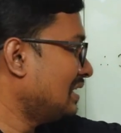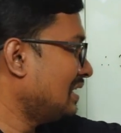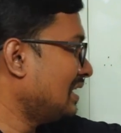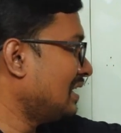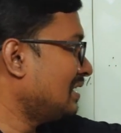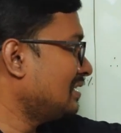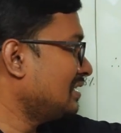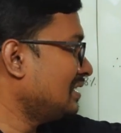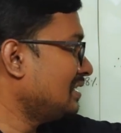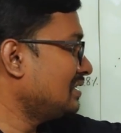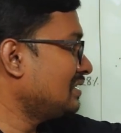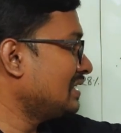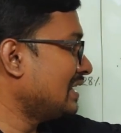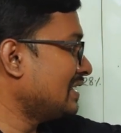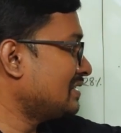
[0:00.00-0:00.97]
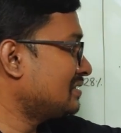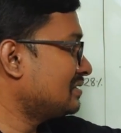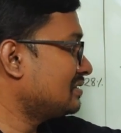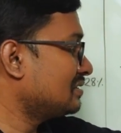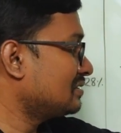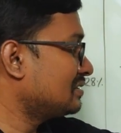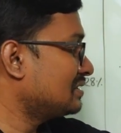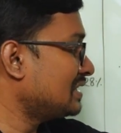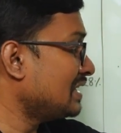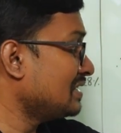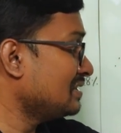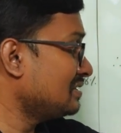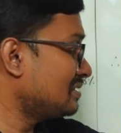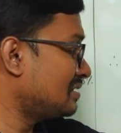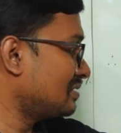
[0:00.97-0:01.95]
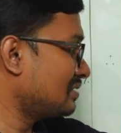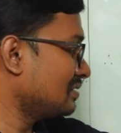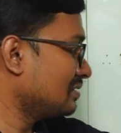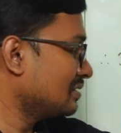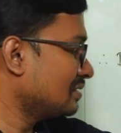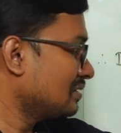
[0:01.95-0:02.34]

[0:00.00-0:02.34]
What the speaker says: and it gets changed